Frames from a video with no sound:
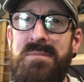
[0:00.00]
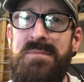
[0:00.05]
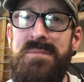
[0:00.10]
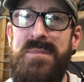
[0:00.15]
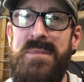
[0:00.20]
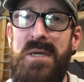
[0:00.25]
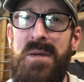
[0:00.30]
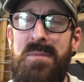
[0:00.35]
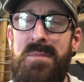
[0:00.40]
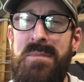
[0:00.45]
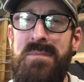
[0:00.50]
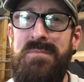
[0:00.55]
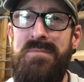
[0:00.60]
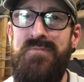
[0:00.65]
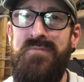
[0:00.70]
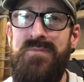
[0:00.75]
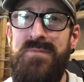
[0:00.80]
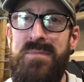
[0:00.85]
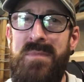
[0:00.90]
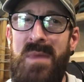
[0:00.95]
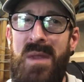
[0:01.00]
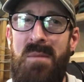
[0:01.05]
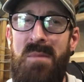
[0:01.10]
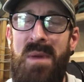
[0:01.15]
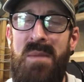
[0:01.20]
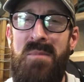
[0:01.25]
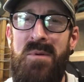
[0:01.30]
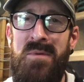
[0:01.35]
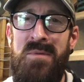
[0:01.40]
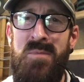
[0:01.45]
So
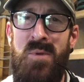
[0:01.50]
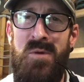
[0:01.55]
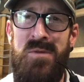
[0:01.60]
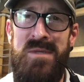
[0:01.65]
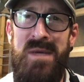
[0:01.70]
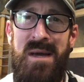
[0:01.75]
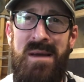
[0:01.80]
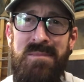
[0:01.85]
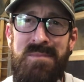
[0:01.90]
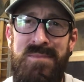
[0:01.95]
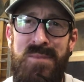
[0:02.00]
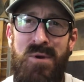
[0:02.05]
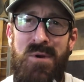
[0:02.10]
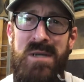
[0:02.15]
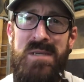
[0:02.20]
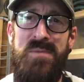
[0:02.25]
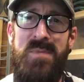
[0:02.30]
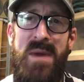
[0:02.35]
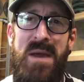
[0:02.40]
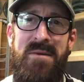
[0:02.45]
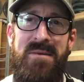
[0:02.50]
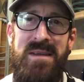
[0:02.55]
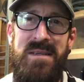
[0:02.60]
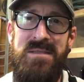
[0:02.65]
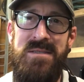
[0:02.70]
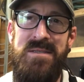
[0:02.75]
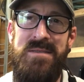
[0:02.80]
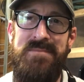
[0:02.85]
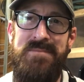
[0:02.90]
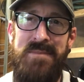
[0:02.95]
maybe with more time, more
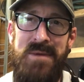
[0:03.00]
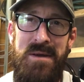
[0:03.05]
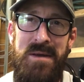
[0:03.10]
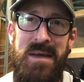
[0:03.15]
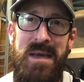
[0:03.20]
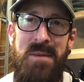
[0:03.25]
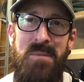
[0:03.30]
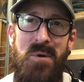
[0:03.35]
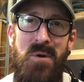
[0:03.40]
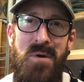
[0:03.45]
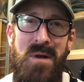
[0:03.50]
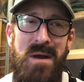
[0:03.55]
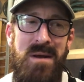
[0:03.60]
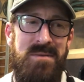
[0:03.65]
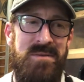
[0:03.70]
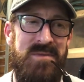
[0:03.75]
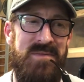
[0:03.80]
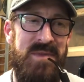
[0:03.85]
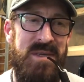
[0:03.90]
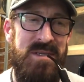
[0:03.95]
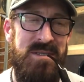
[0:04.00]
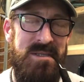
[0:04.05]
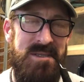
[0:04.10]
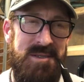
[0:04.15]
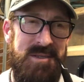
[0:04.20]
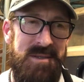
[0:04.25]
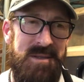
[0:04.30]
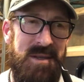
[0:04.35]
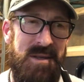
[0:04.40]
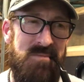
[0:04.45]
experience, I'll get more out of this
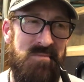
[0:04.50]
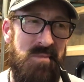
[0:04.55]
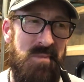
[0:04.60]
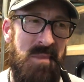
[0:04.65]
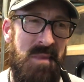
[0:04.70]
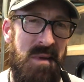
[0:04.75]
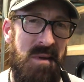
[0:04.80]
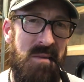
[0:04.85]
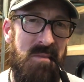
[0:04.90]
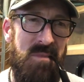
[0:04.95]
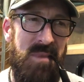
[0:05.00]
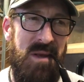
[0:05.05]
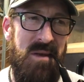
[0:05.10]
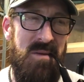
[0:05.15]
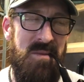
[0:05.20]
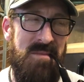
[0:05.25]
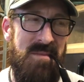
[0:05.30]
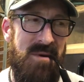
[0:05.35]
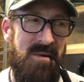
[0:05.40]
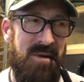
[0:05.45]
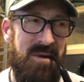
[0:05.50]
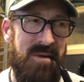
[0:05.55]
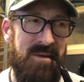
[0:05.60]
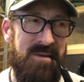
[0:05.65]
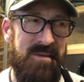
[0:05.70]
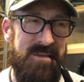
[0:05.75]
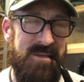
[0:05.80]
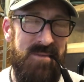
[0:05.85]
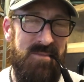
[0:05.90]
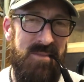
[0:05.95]
and become more
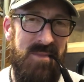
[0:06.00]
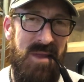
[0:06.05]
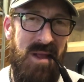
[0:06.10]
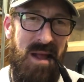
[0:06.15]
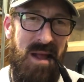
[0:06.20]
accustomed.